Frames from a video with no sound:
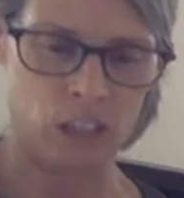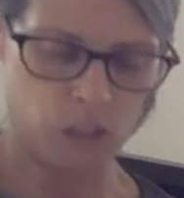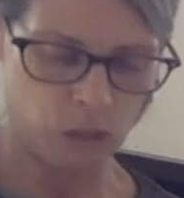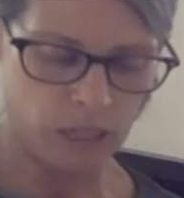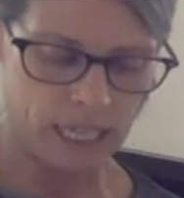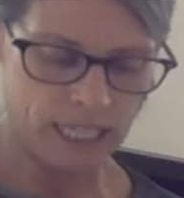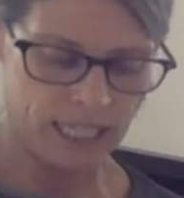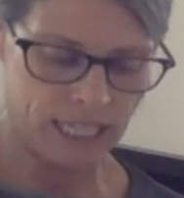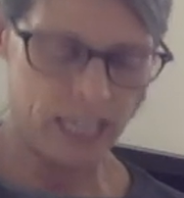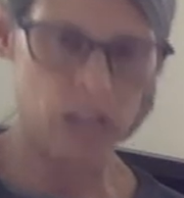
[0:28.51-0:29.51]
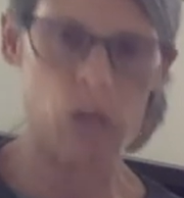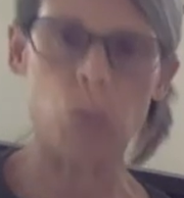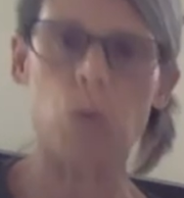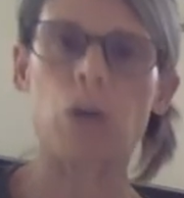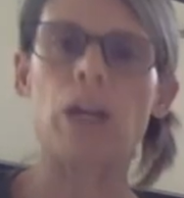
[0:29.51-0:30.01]
So let's say the
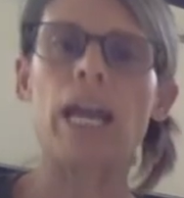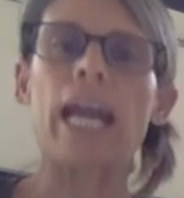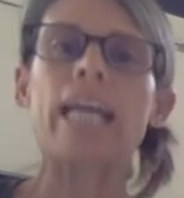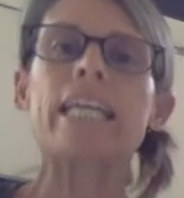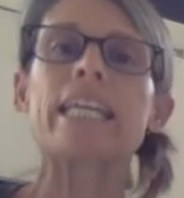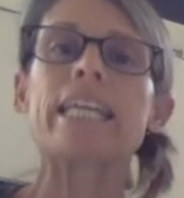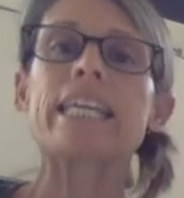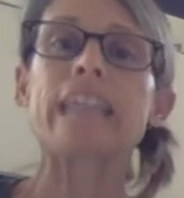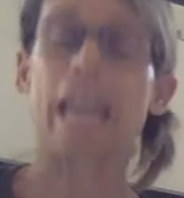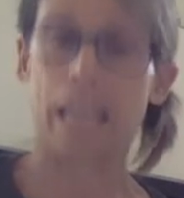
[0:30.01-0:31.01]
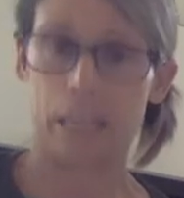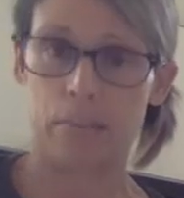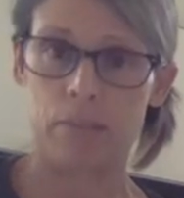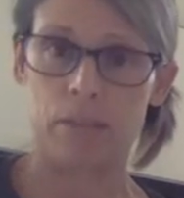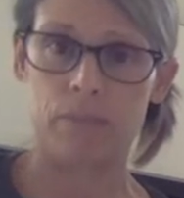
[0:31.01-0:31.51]
word
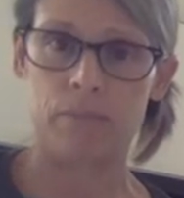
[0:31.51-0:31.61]
gain.